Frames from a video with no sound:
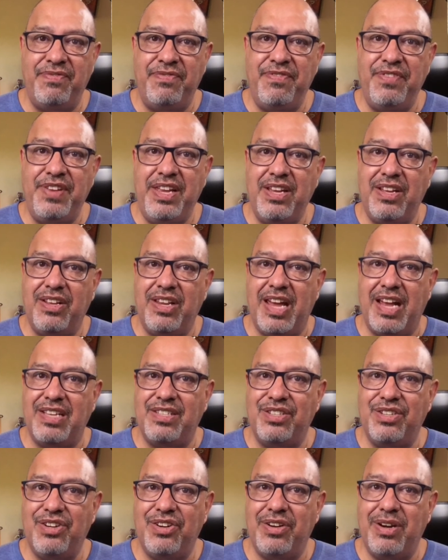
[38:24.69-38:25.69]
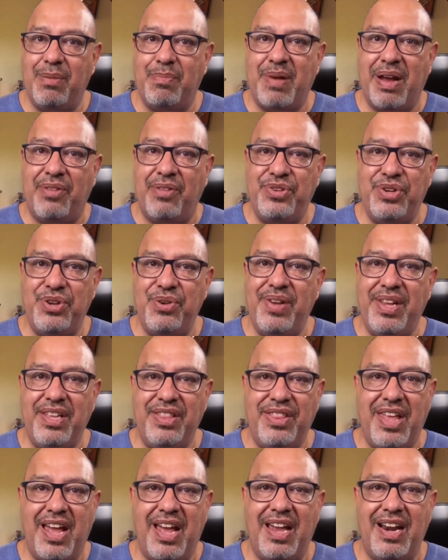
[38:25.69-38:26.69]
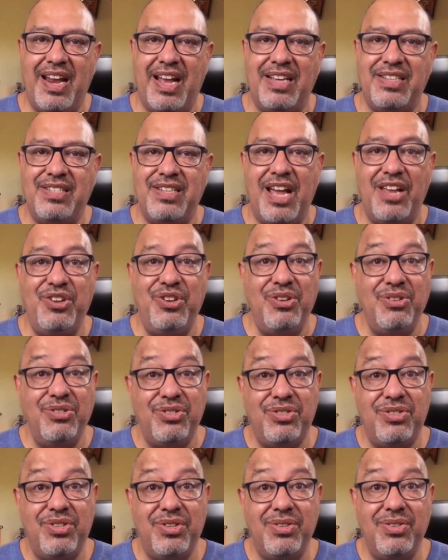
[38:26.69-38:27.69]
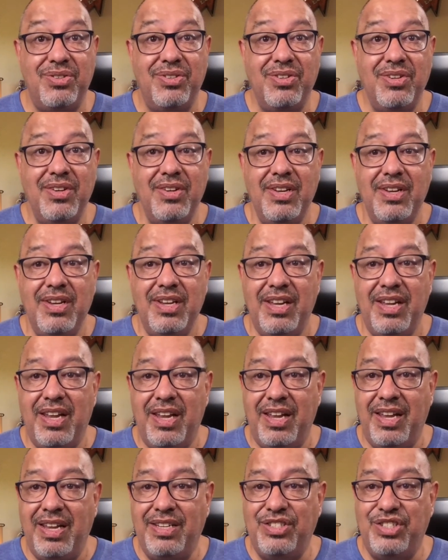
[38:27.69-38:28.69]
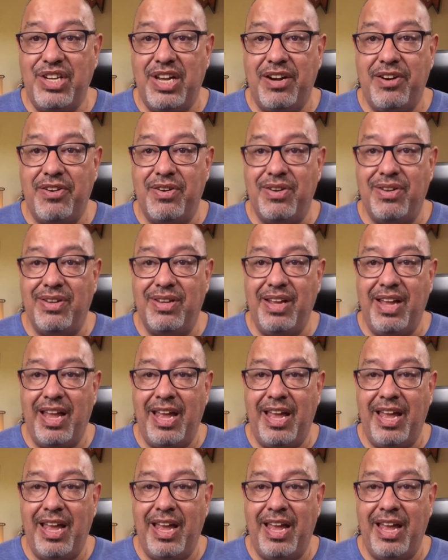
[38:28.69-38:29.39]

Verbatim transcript: feel as good about doing that as I used to, in general.